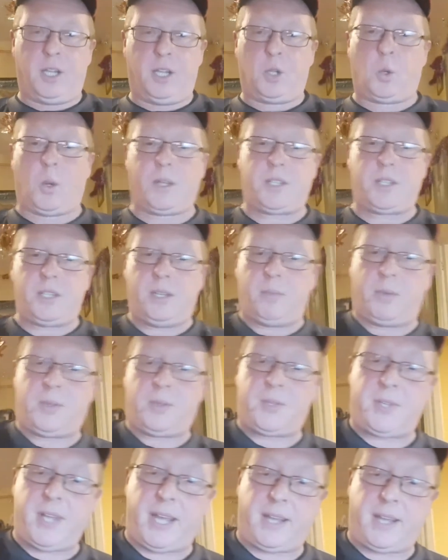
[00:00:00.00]
Question number
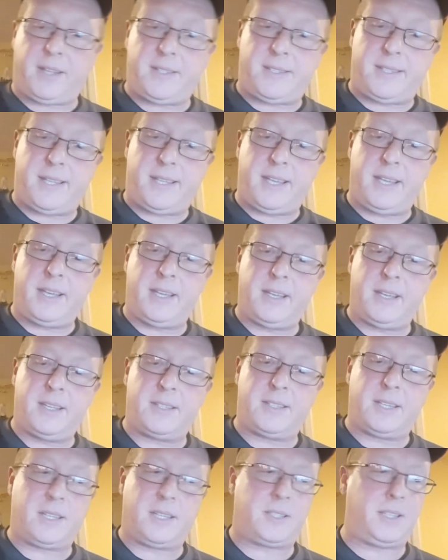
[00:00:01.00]
6.
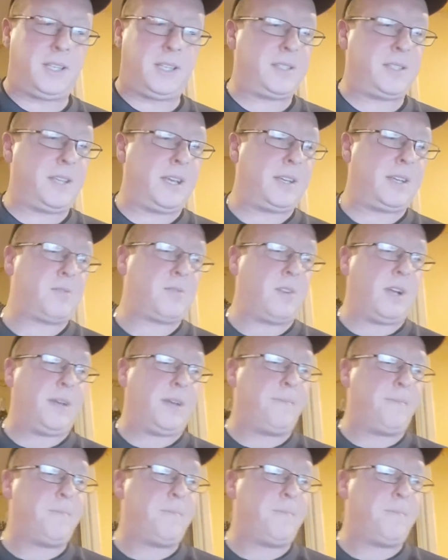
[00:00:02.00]
666. Right.